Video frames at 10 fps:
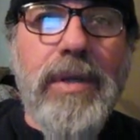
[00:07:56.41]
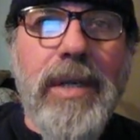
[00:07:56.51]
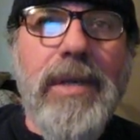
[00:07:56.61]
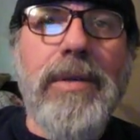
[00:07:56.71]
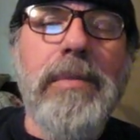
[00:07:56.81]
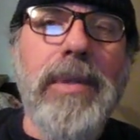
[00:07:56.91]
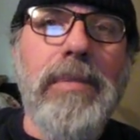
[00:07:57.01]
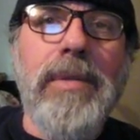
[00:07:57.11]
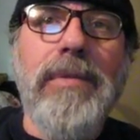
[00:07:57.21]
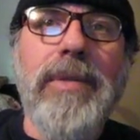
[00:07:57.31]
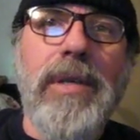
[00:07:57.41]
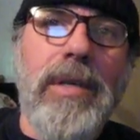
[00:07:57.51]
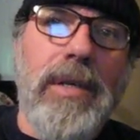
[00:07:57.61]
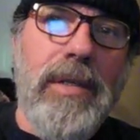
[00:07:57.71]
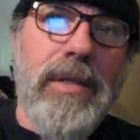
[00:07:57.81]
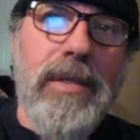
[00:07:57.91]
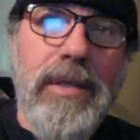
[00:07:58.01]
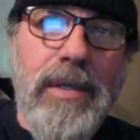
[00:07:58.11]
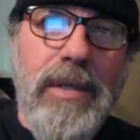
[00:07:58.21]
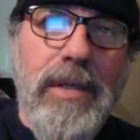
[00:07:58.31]
now the people of God,
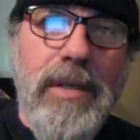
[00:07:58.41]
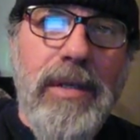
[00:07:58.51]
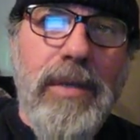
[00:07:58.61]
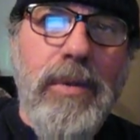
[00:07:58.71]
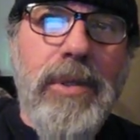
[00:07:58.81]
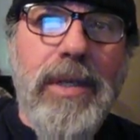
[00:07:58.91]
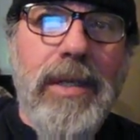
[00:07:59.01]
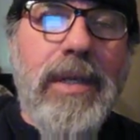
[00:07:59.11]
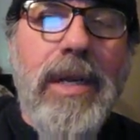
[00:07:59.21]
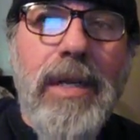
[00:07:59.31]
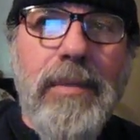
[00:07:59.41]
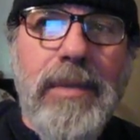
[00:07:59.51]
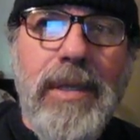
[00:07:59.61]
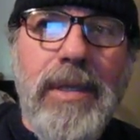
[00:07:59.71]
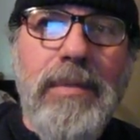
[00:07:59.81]
which had not obtained